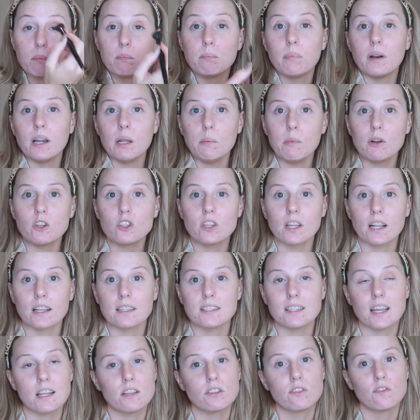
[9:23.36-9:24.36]
pretty much like a
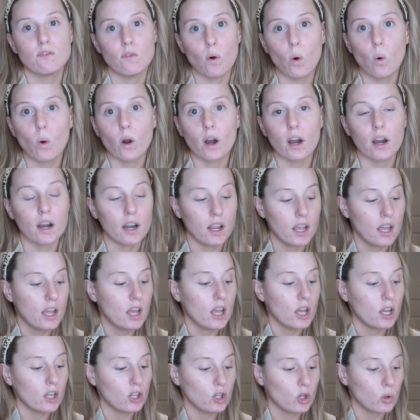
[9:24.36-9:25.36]
size 4,
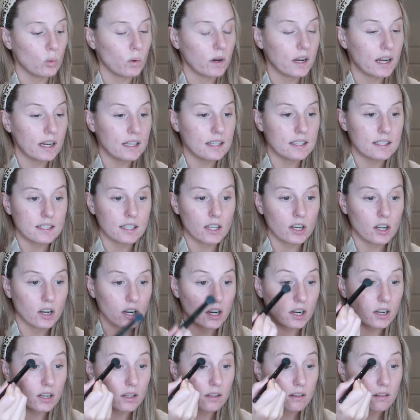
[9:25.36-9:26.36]
you were
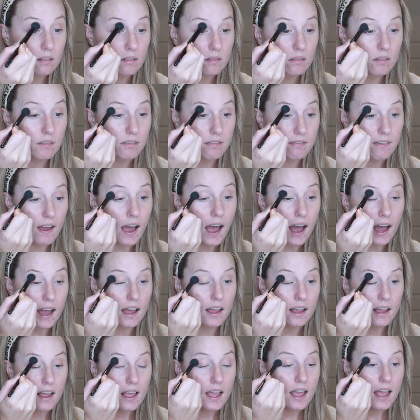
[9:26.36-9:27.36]
considered
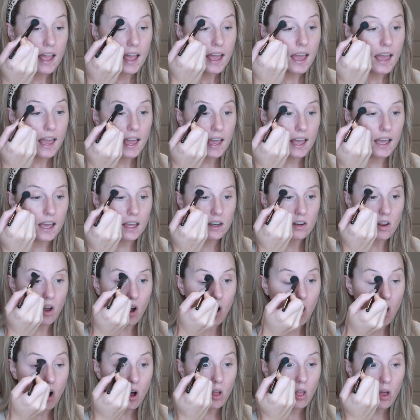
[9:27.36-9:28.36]
fat. And
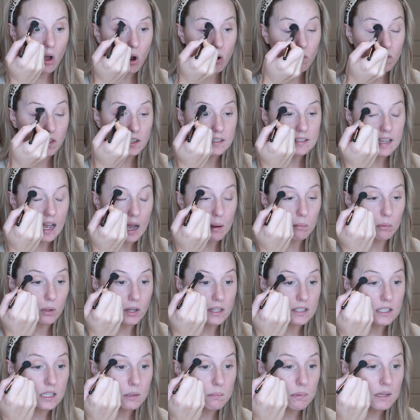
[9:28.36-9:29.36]
all over the
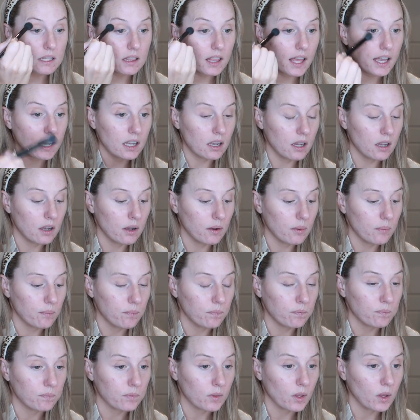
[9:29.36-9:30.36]
tabloids, it'd be like,
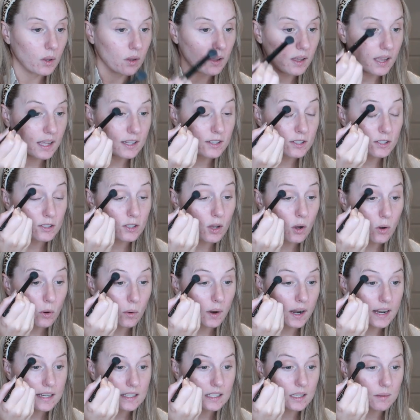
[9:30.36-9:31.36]
it's so
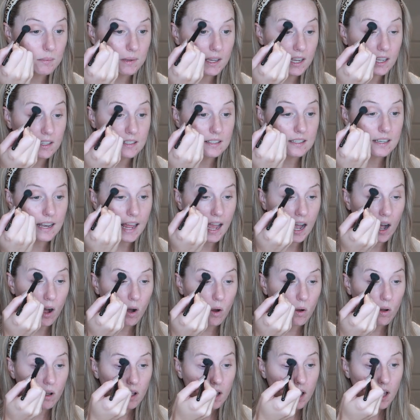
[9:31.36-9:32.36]
crazy because
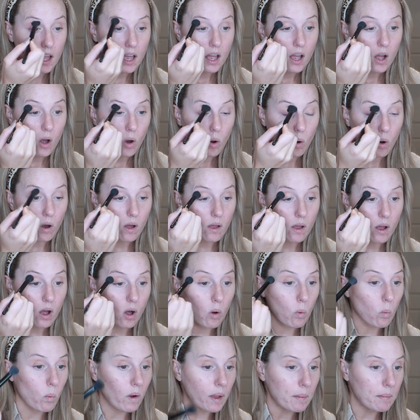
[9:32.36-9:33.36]
now
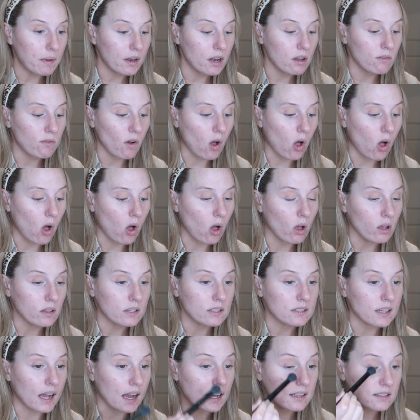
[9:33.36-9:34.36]
women of all
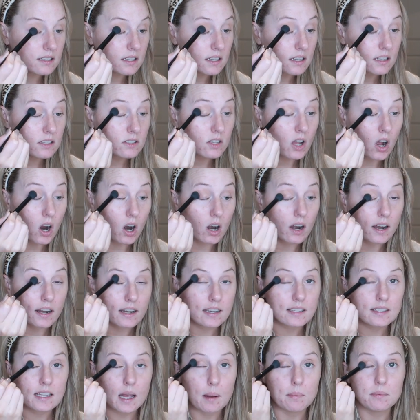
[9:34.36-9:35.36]
sizes are
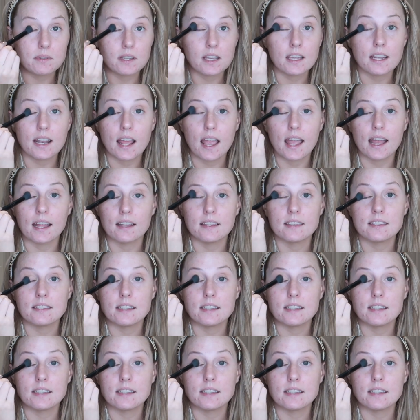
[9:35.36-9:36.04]
accepted and